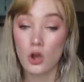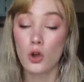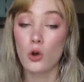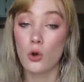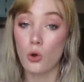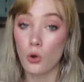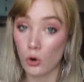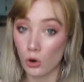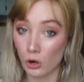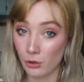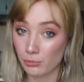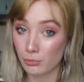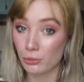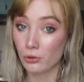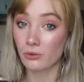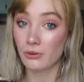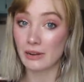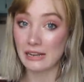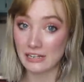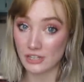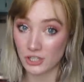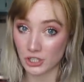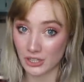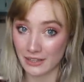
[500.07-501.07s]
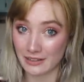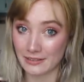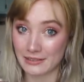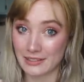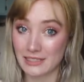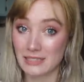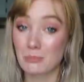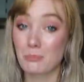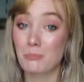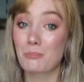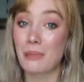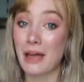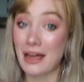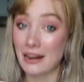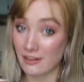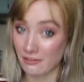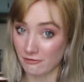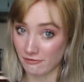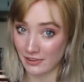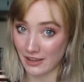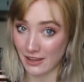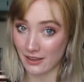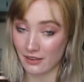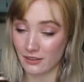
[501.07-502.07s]
corporations
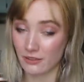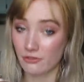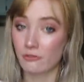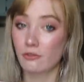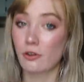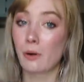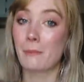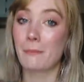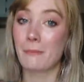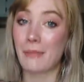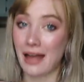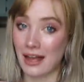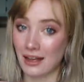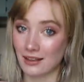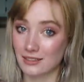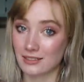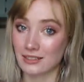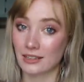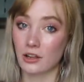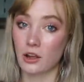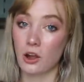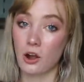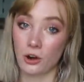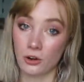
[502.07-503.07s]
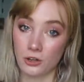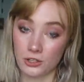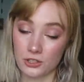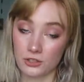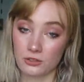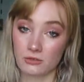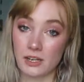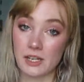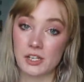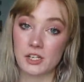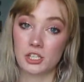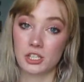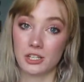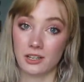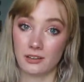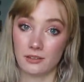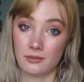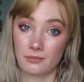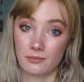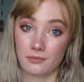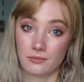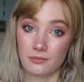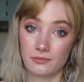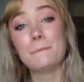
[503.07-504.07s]
benefit from mass
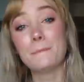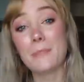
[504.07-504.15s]
incarceration.